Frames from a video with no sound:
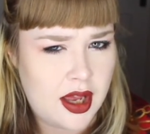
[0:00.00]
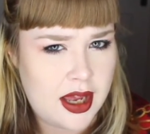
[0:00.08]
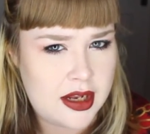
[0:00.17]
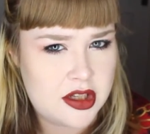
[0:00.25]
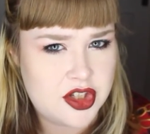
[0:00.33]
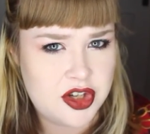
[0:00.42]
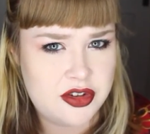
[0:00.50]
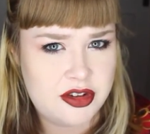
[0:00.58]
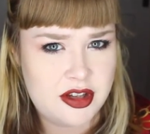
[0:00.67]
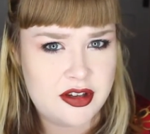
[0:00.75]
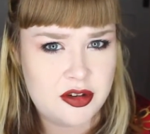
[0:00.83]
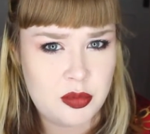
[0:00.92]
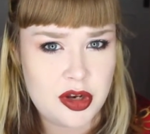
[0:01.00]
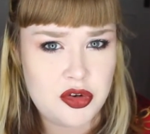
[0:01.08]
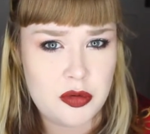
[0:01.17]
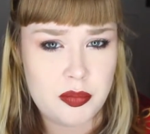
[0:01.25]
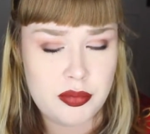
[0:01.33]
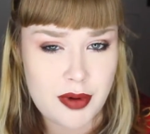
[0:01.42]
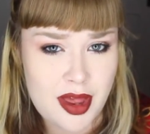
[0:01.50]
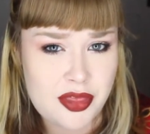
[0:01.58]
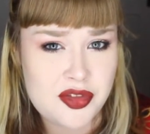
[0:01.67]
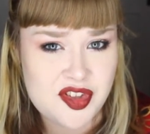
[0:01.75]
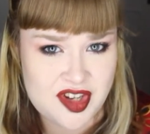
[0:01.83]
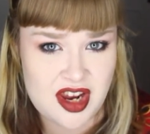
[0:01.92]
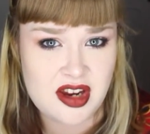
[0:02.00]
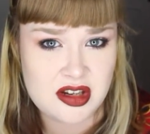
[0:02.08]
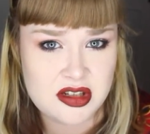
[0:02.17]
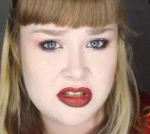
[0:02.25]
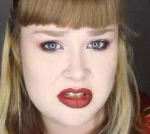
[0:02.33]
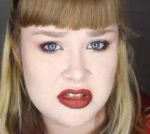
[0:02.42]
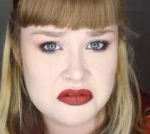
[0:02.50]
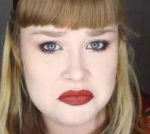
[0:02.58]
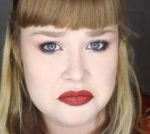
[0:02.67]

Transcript: halitosis is when your breath stinks?